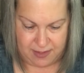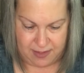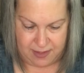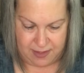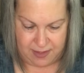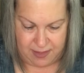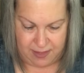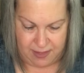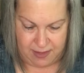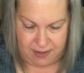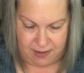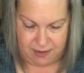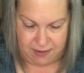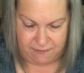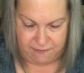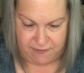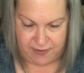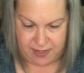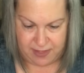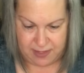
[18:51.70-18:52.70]
I
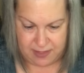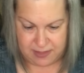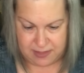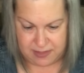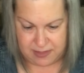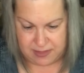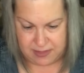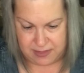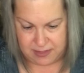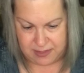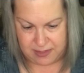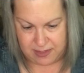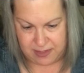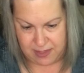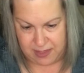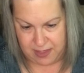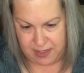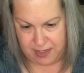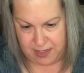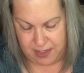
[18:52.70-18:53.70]
love it.
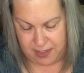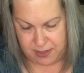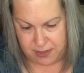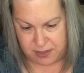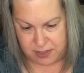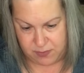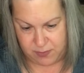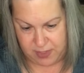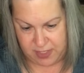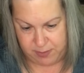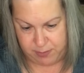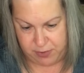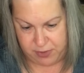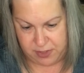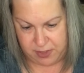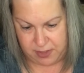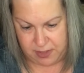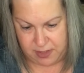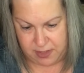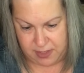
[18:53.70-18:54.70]
I just want to put
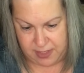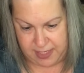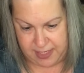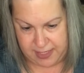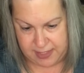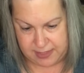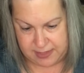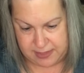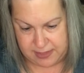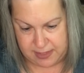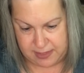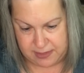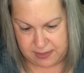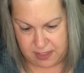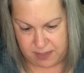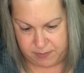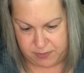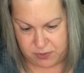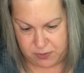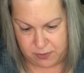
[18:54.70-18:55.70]
a little excess
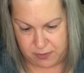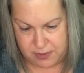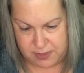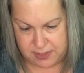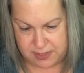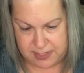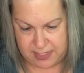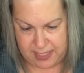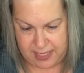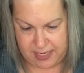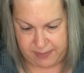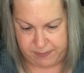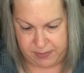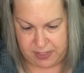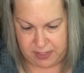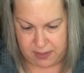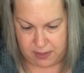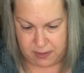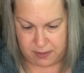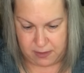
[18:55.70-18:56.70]
up towards the top
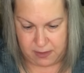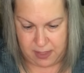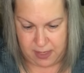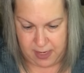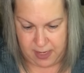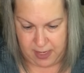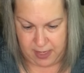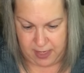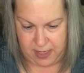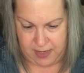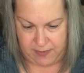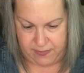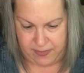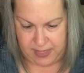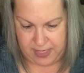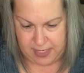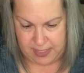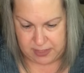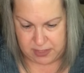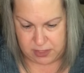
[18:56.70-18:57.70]
here, and
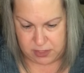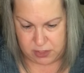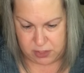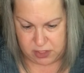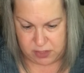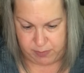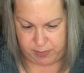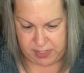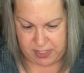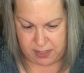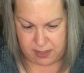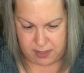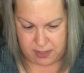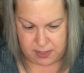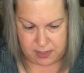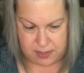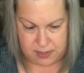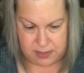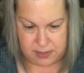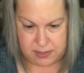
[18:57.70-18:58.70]
that's just
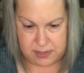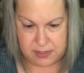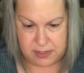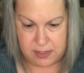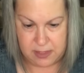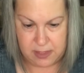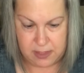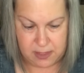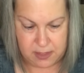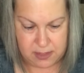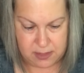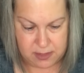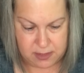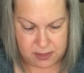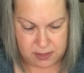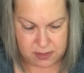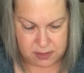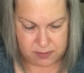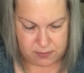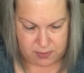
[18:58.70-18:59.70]
because
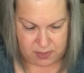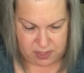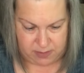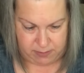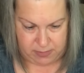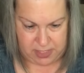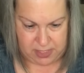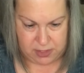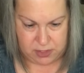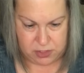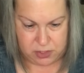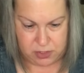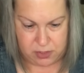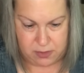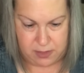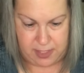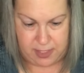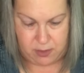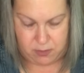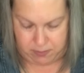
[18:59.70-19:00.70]
I just want to make
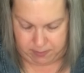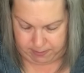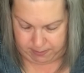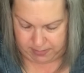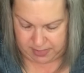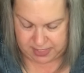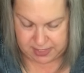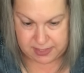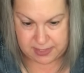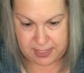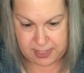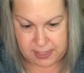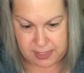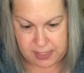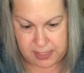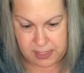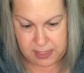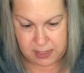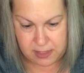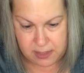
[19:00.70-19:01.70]
sure I don't miss
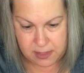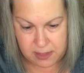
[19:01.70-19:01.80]
any.